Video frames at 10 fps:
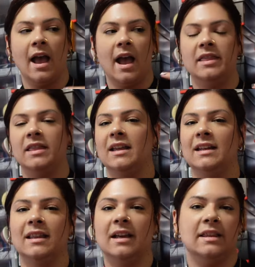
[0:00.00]
And then they
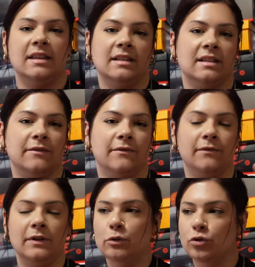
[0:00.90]
did like this
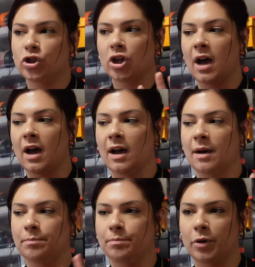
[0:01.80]
fuchsia,